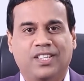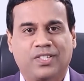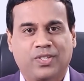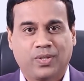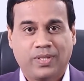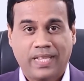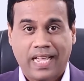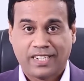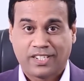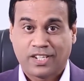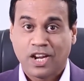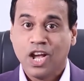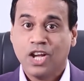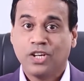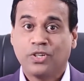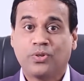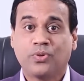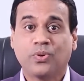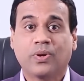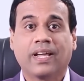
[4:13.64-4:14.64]
so that
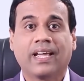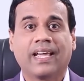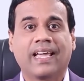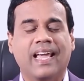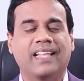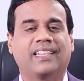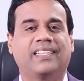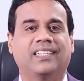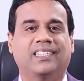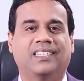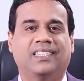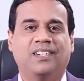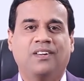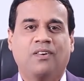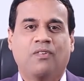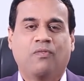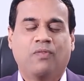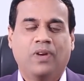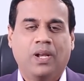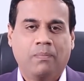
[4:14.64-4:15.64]

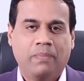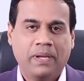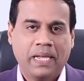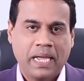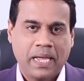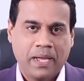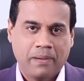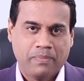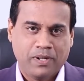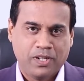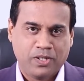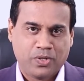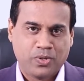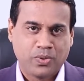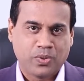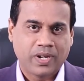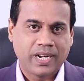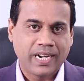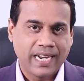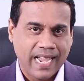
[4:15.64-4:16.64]
together we'll be able
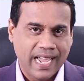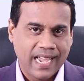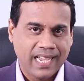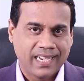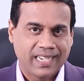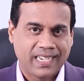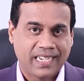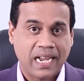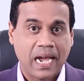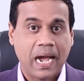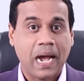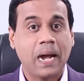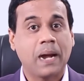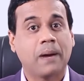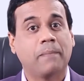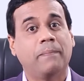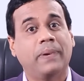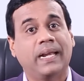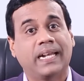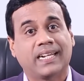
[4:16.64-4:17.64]
to create
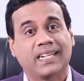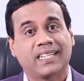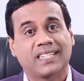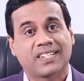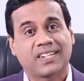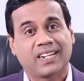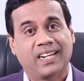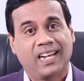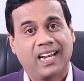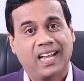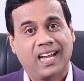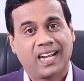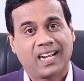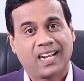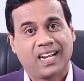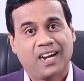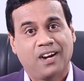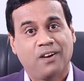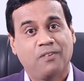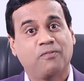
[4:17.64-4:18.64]
a better Sri
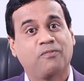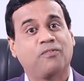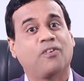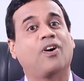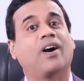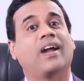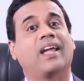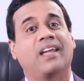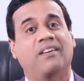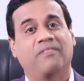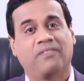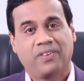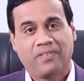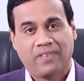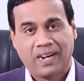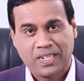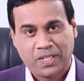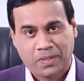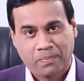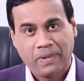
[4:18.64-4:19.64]
Lanka for
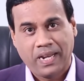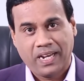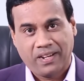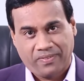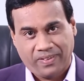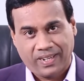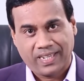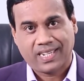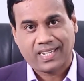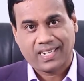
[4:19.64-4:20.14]
everyone's benefit.